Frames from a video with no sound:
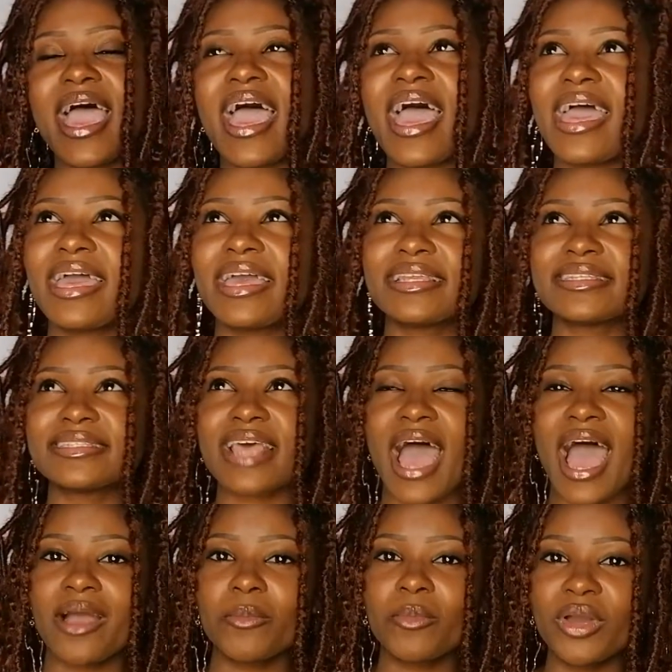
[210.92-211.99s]
And
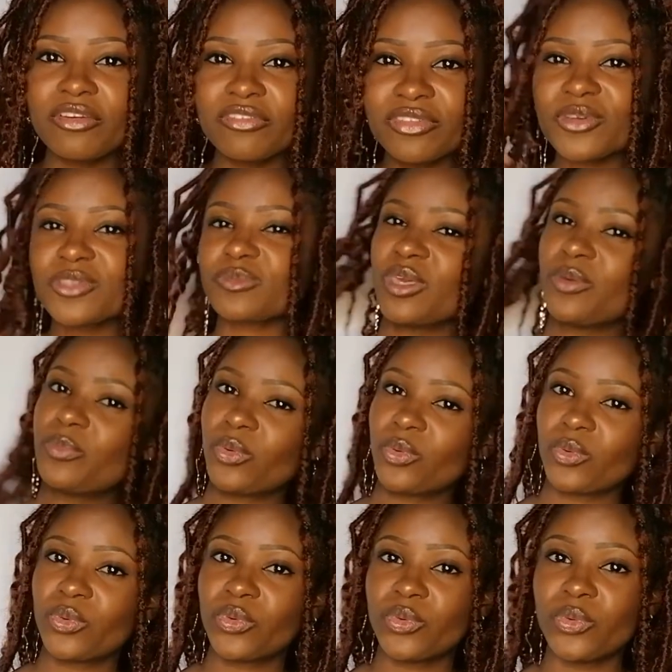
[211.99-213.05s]
I'm one of those
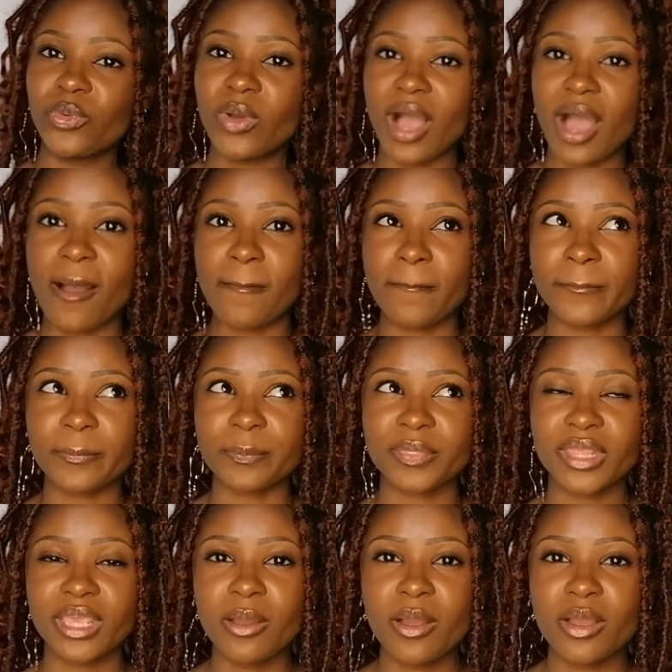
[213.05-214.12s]
people who
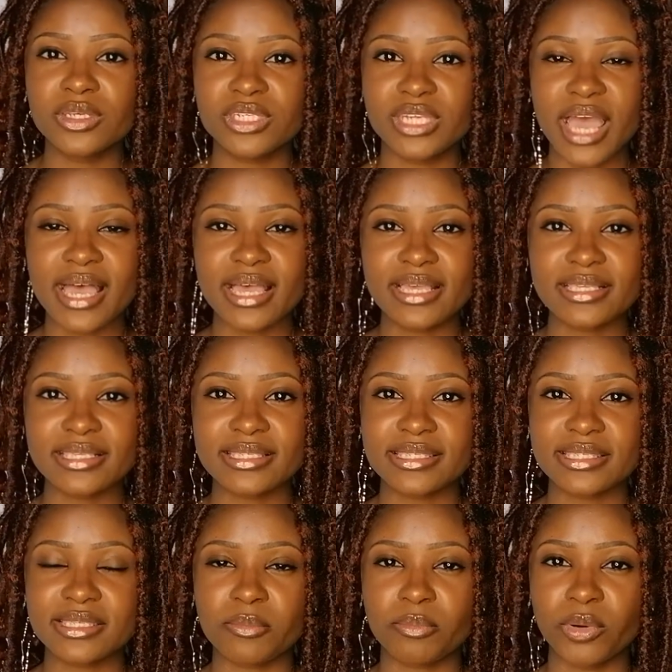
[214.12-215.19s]

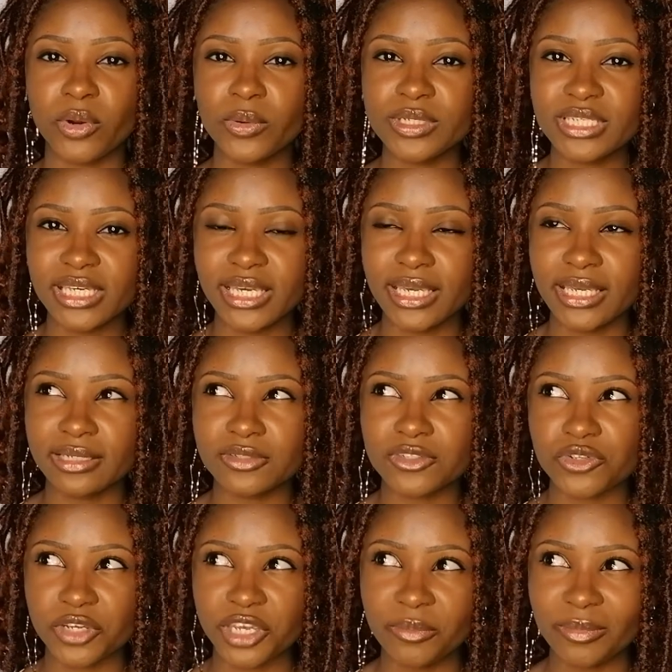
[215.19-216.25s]
does protein
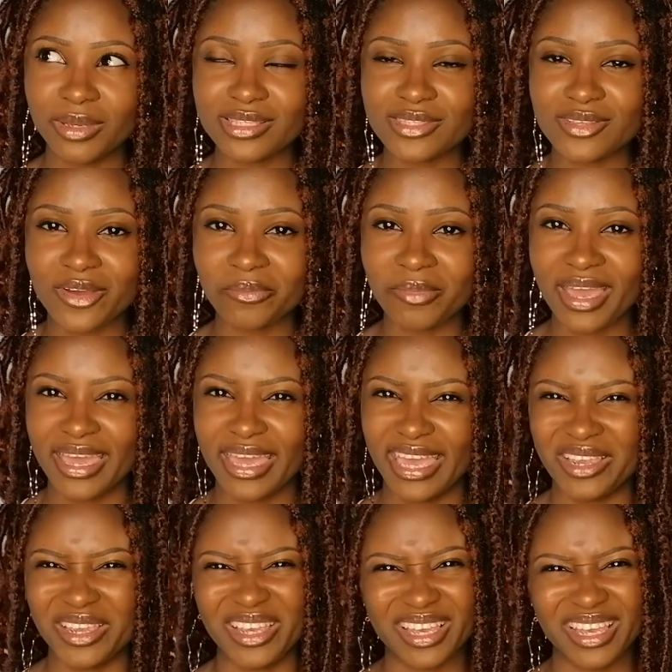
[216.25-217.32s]
treatments on my
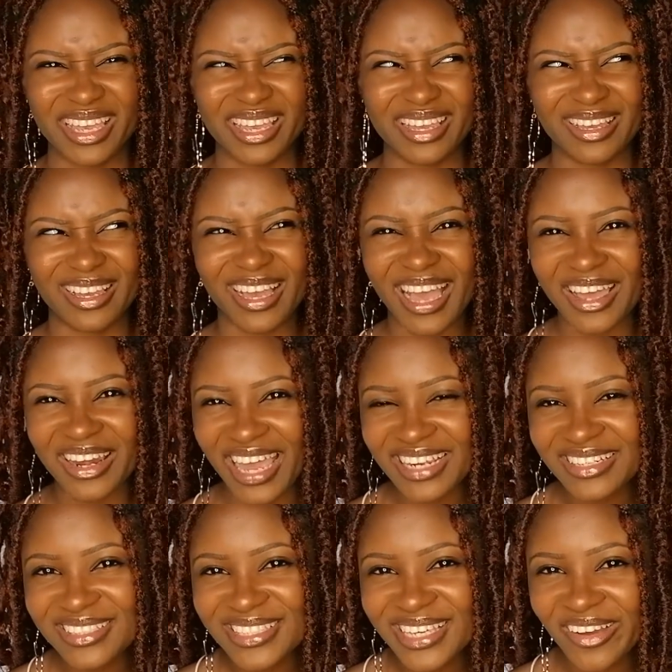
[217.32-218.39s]
hair, I'd
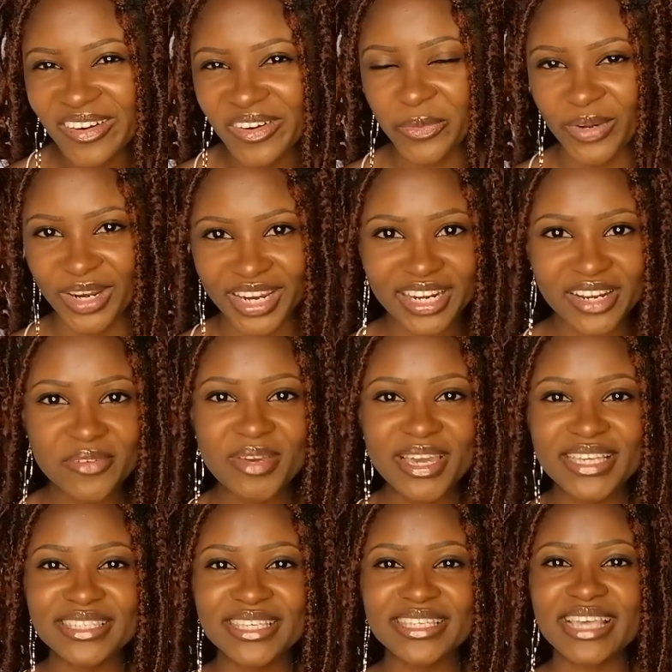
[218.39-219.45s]
like to say on a regular
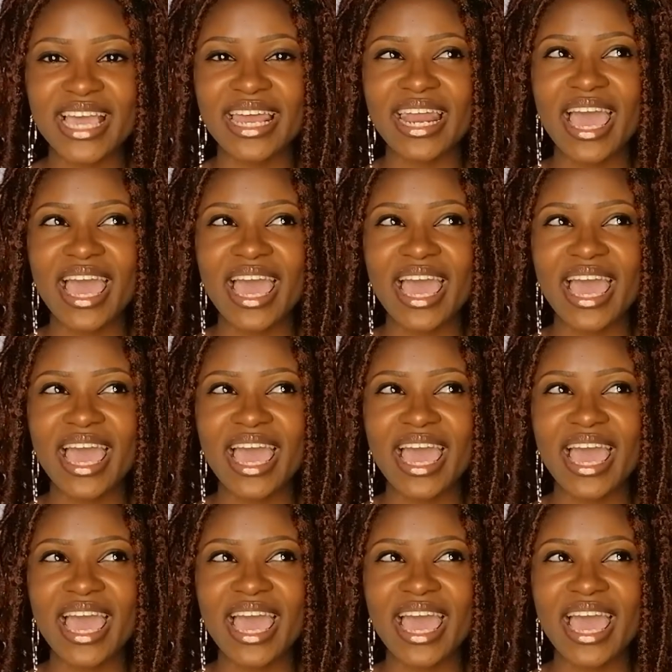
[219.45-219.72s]
basis.